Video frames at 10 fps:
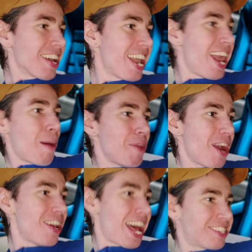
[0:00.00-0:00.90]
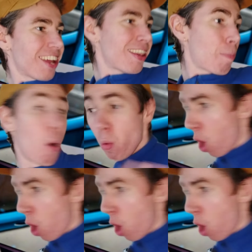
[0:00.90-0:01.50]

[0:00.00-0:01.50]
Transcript: Get up there, dance on that pole.